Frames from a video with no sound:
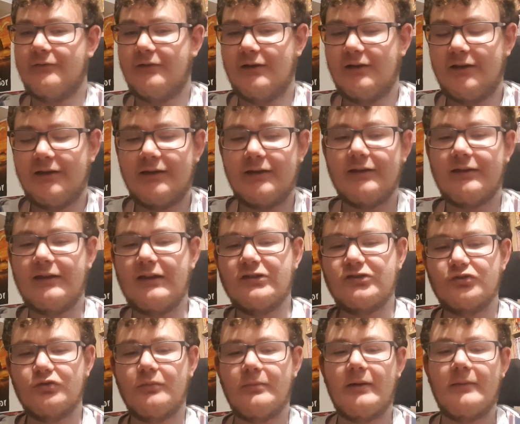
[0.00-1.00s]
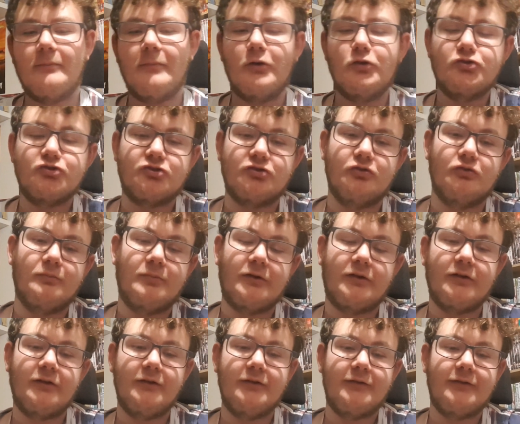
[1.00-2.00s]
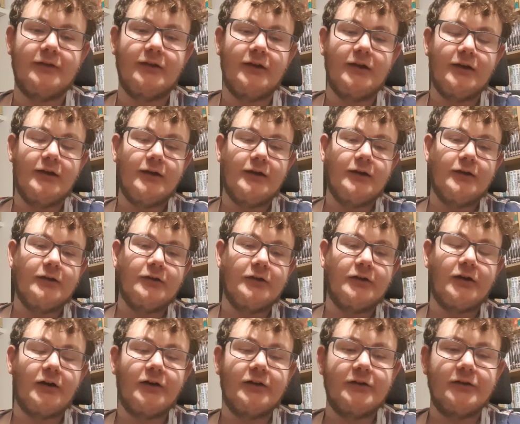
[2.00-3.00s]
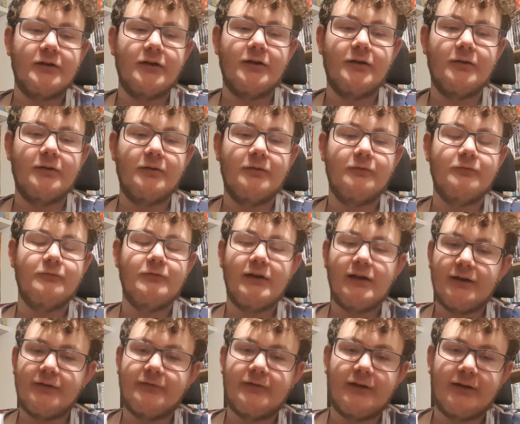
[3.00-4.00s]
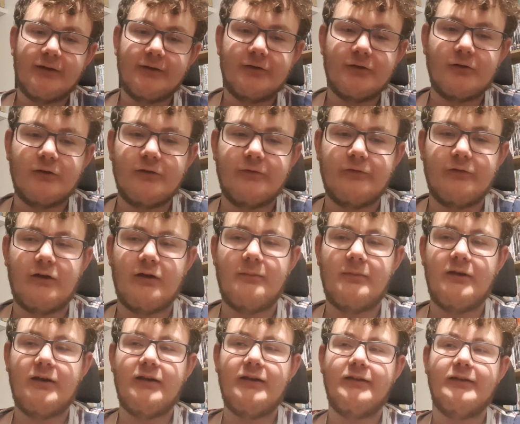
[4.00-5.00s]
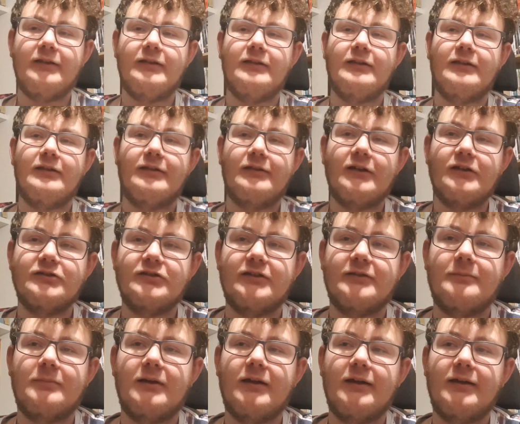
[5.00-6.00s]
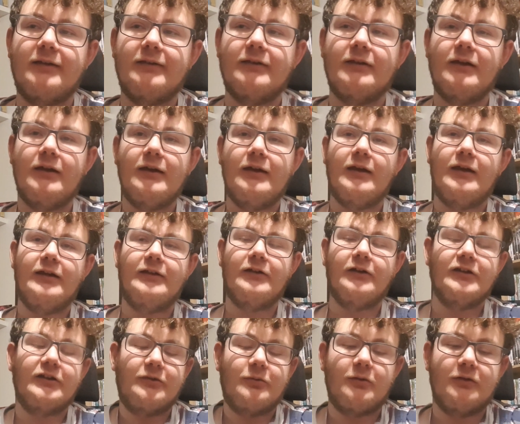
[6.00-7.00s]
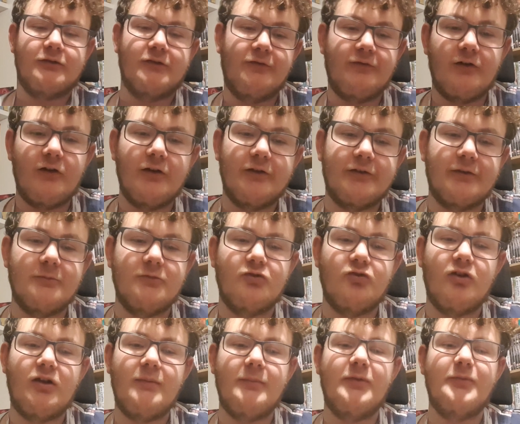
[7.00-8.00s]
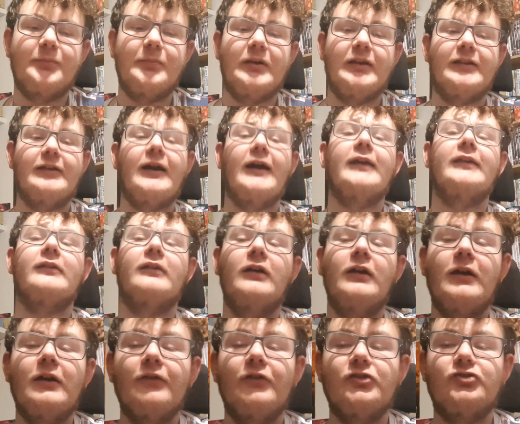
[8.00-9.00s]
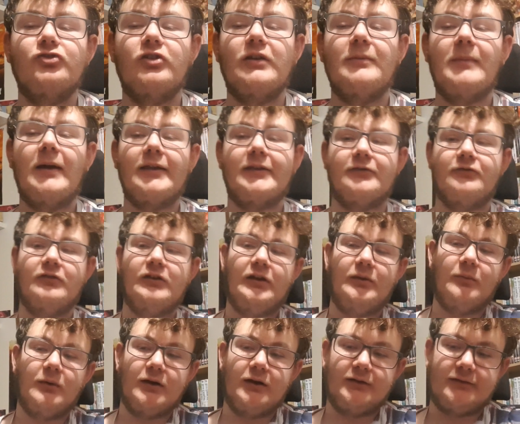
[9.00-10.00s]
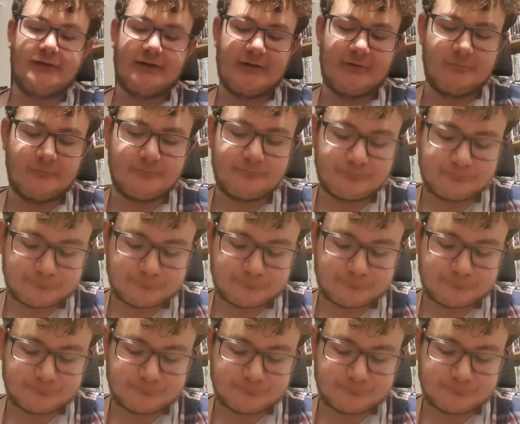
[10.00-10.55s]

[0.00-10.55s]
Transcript: Really, it gets you a bit emotional because you're kind of really feeling sorry for him, and he's in such a place. He kind of just wanted to follow some dreams, but the dream hasn't really worked out.